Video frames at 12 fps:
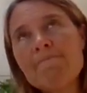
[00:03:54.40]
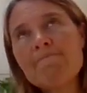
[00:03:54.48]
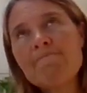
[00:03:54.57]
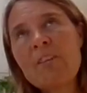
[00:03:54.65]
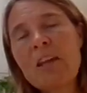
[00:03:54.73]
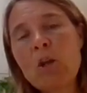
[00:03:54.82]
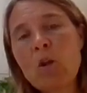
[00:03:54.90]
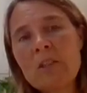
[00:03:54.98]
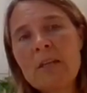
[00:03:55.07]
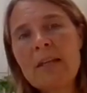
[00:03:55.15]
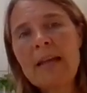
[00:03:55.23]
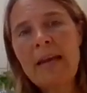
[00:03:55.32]
they're not
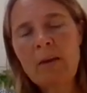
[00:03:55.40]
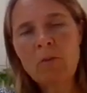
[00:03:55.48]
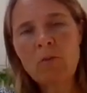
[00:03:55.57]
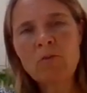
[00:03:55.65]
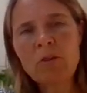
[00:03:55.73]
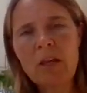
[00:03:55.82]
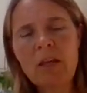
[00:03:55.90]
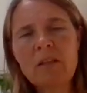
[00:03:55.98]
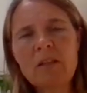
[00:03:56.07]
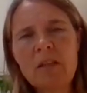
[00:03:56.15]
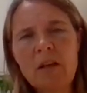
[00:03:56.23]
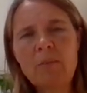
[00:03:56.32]
allowed in
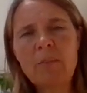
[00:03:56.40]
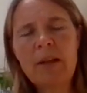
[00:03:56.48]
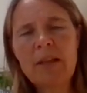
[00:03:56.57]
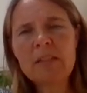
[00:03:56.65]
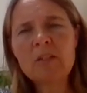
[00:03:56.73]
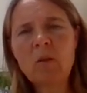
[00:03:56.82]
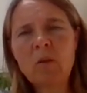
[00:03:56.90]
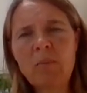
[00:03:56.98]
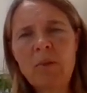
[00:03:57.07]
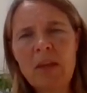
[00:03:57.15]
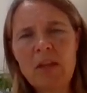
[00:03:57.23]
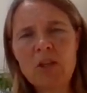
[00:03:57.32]
certain places on the
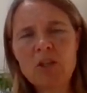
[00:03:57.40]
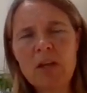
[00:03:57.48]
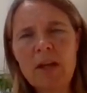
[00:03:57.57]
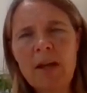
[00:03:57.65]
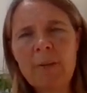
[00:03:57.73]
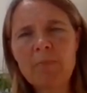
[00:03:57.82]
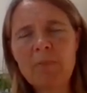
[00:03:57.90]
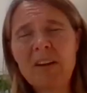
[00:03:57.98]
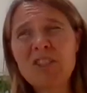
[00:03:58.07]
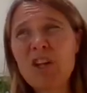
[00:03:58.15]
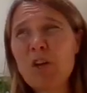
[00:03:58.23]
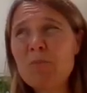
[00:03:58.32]
beach. I
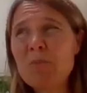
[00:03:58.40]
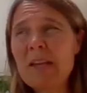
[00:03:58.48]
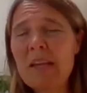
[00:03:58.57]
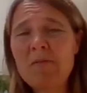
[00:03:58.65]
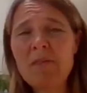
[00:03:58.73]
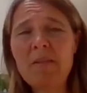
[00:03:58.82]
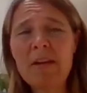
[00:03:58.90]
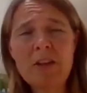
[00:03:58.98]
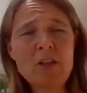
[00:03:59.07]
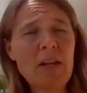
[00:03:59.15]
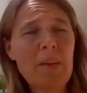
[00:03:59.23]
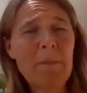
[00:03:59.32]
don't believe they're
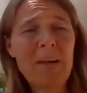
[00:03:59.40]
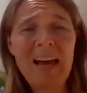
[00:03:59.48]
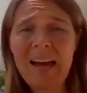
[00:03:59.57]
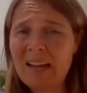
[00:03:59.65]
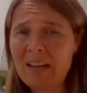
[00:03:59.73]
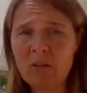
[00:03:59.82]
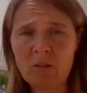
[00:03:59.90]
actually banned on